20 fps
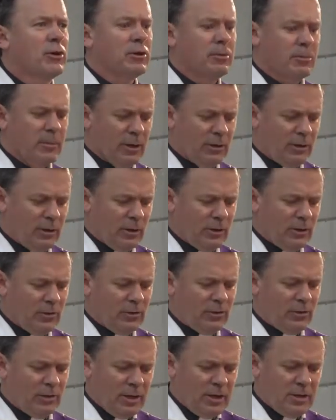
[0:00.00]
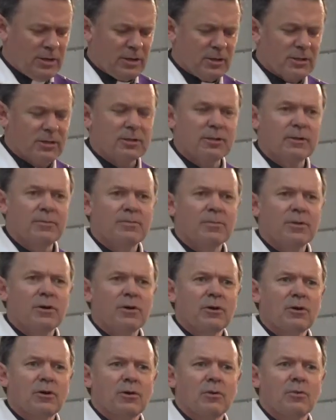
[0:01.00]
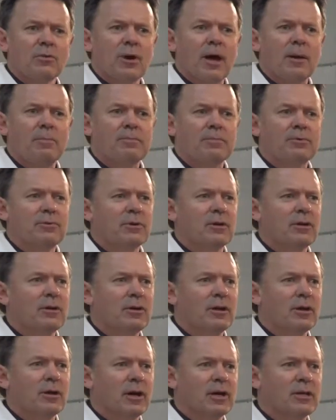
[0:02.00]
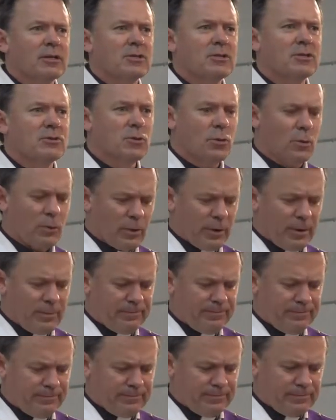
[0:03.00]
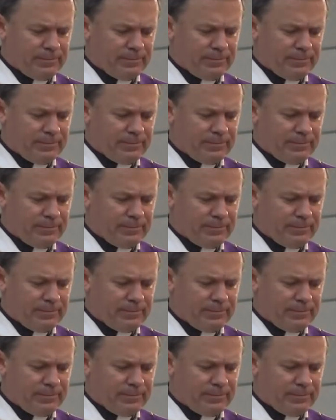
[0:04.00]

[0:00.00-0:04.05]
fundamentalist thesis wrapped in a nice story.